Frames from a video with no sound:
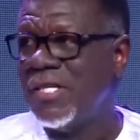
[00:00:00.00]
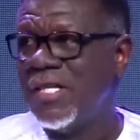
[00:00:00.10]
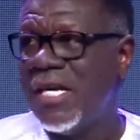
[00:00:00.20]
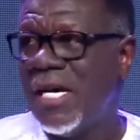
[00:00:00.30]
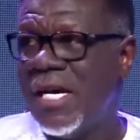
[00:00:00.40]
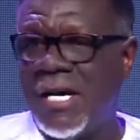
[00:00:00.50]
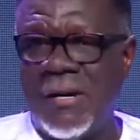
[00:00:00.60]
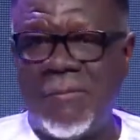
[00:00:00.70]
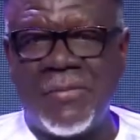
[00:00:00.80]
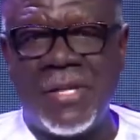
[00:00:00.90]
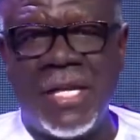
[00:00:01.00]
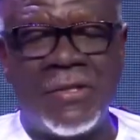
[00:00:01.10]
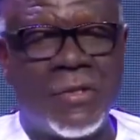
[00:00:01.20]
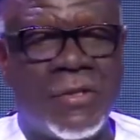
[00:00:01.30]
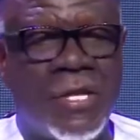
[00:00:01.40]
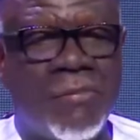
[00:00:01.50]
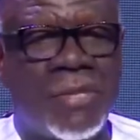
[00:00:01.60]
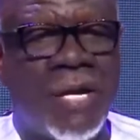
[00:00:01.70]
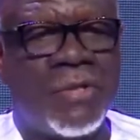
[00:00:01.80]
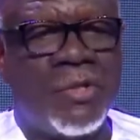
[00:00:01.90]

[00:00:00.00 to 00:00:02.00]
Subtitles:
And so sometimes you